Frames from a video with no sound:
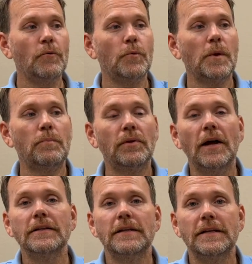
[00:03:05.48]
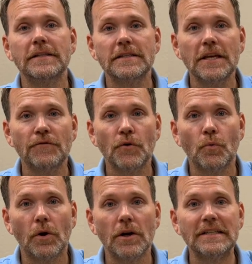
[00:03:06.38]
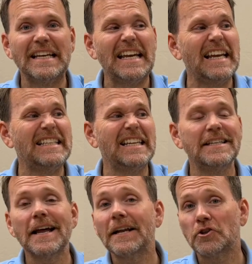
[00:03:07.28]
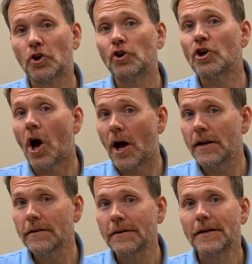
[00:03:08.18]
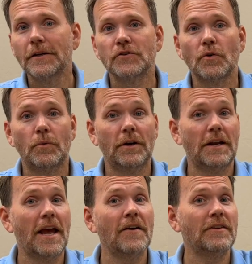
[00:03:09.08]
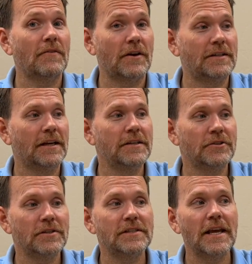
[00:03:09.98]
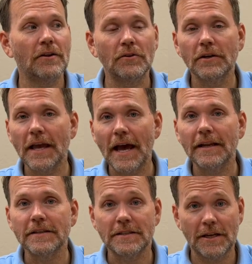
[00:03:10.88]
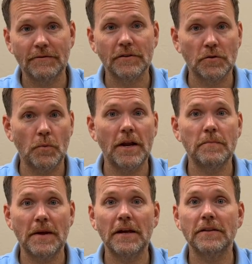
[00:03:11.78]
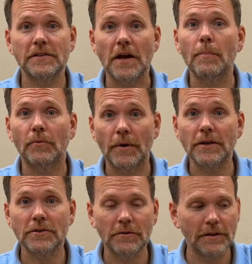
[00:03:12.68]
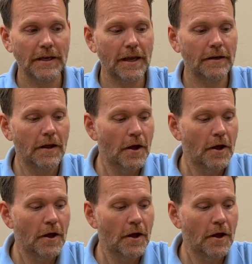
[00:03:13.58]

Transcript: when we plugged it in to see if it worked, it did not turn on. So we're going to have our technicians take a look at it and see if there's a way to make this operational again.